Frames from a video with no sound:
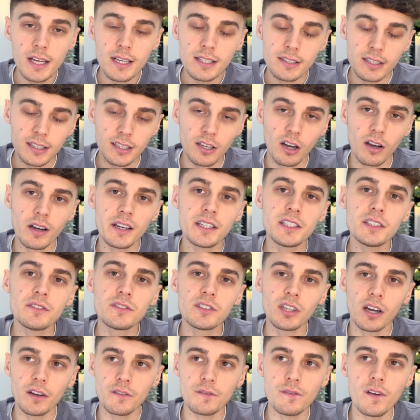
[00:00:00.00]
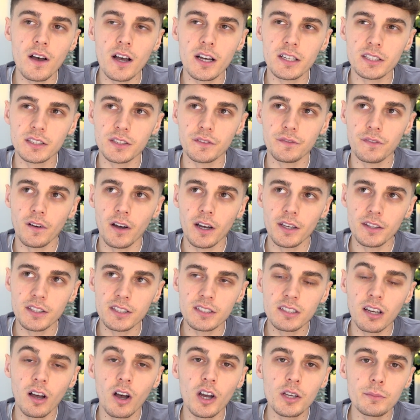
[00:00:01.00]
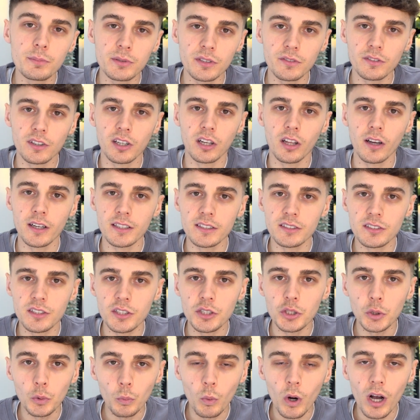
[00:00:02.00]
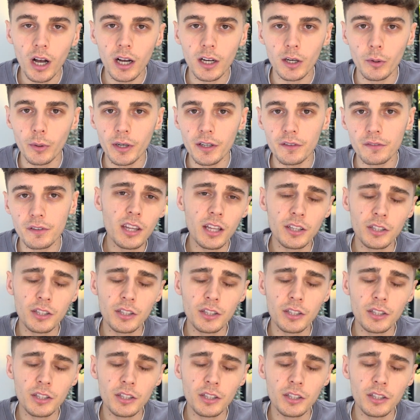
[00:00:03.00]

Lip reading: to kind of diversify the types of clients that you work with.